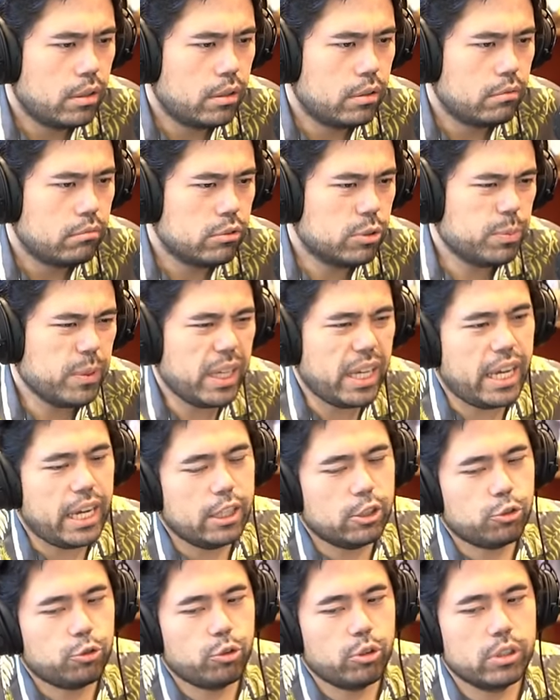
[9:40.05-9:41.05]
let's play
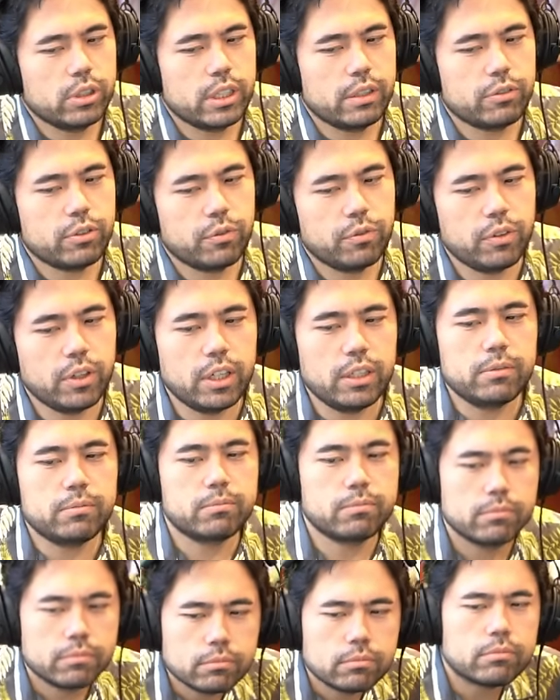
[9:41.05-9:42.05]
h4 let's have some fun
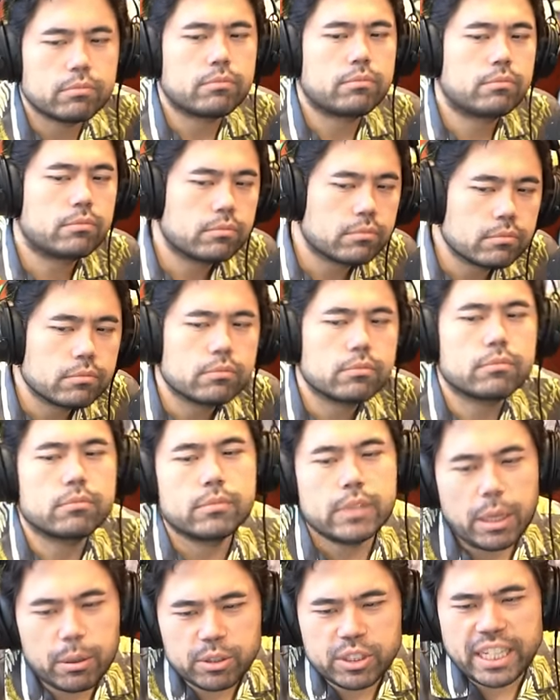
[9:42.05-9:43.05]

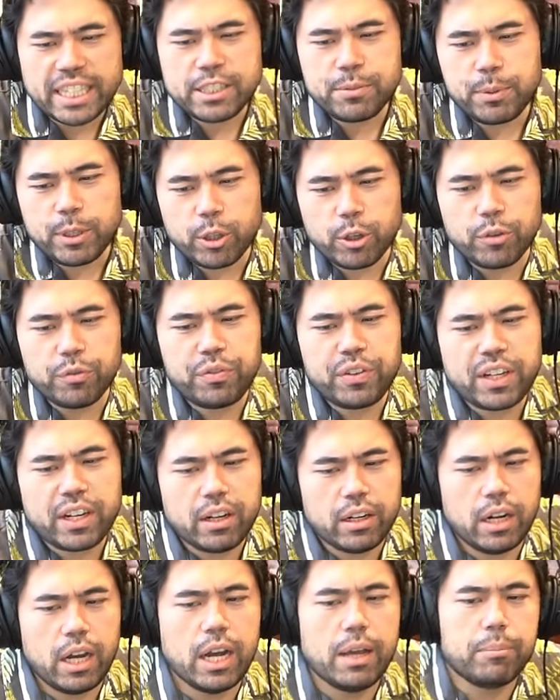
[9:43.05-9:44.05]
it was nice meeting you at
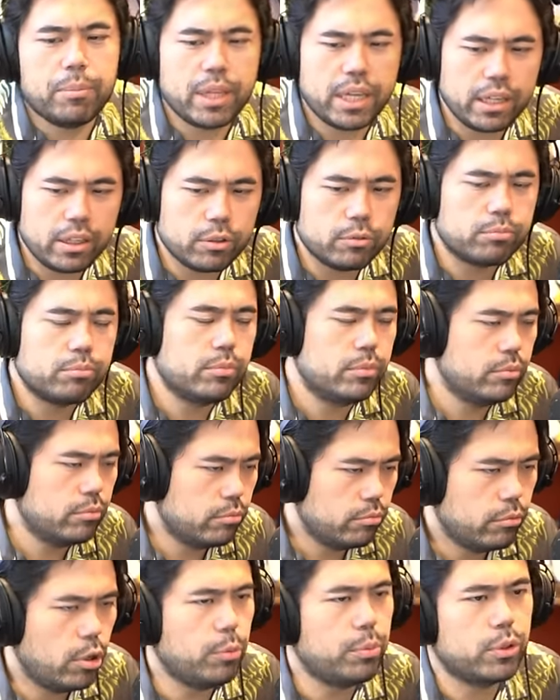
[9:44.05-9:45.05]
Pierre Hunt thank you
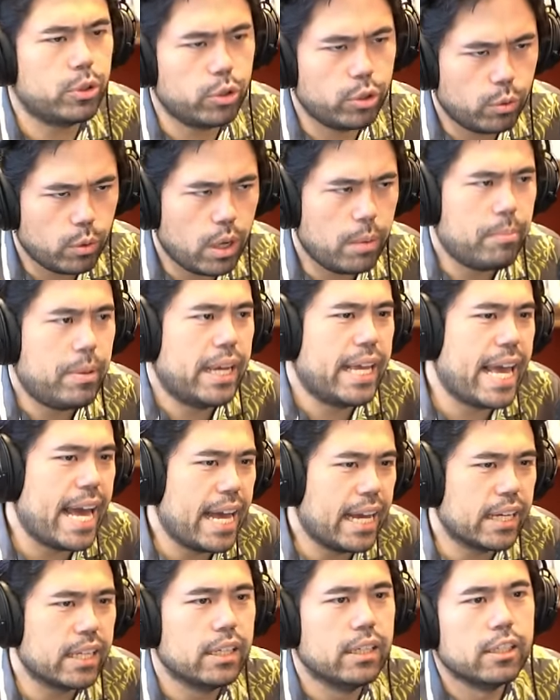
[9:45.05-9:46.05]
hope you're doing well
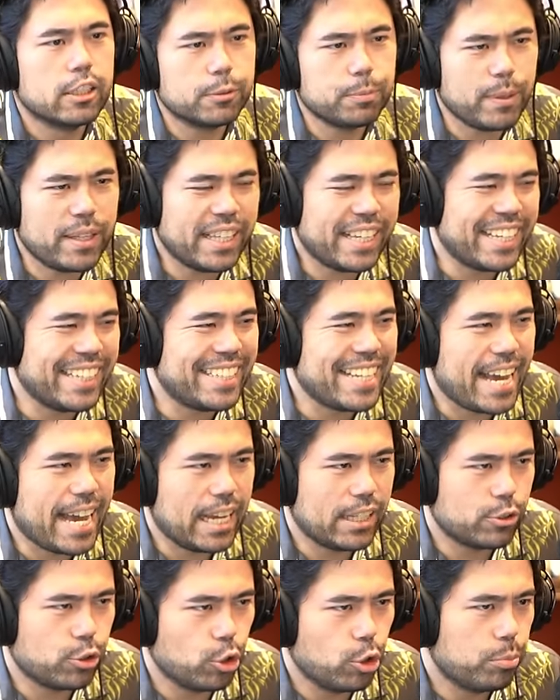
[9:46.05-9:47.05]
Bagag let's play the
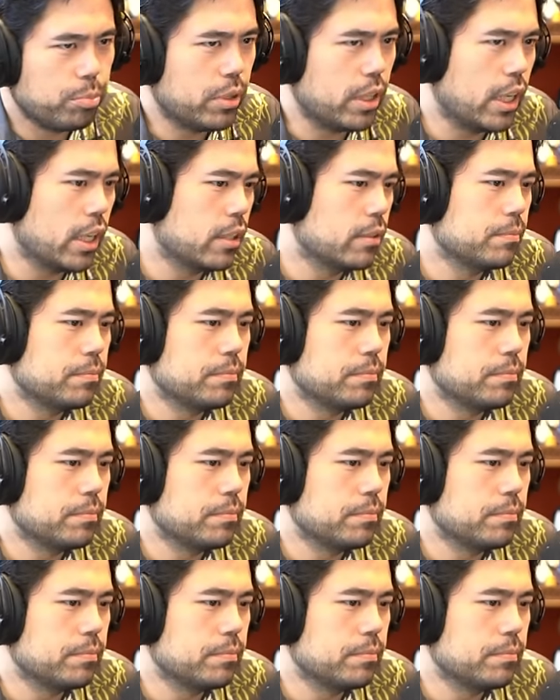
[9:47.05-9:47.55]
Kadas opening